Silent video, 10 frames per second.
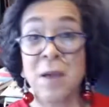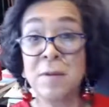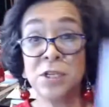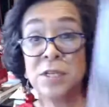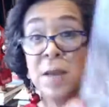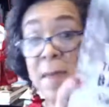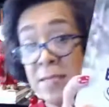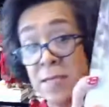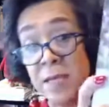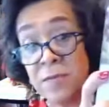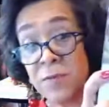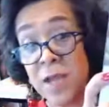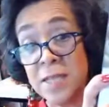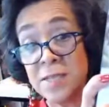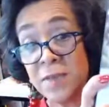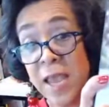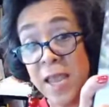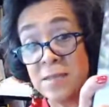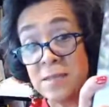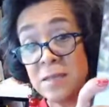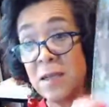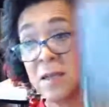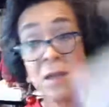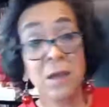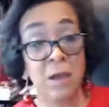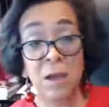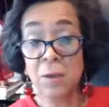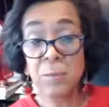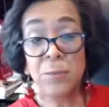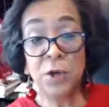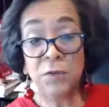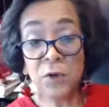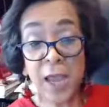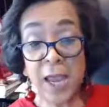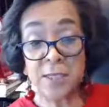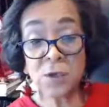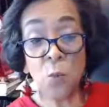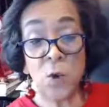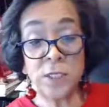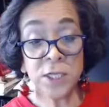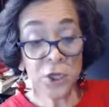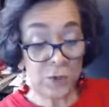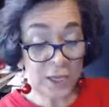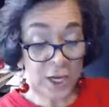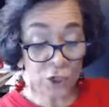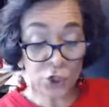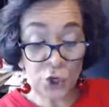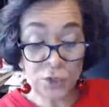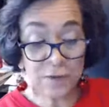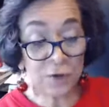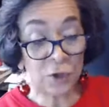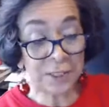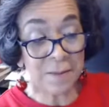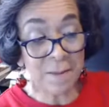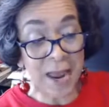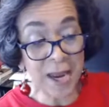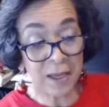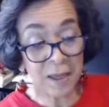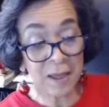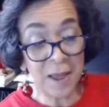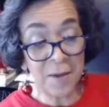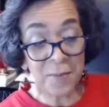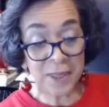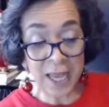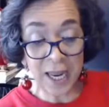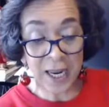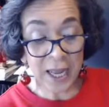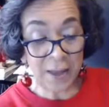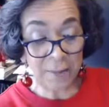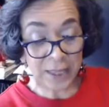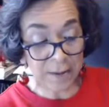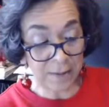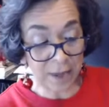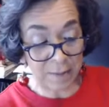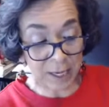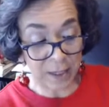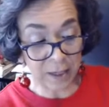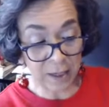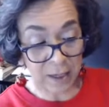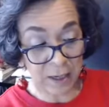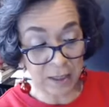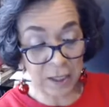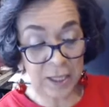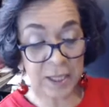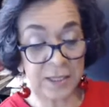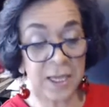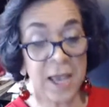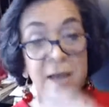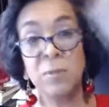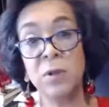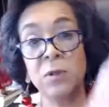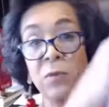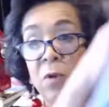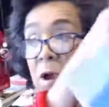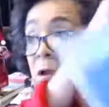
I mean, just amazing different kinds of cakes. Beautiful cakes, ones that you would think are too difficult to make, but they, I mean, look at this, edible rock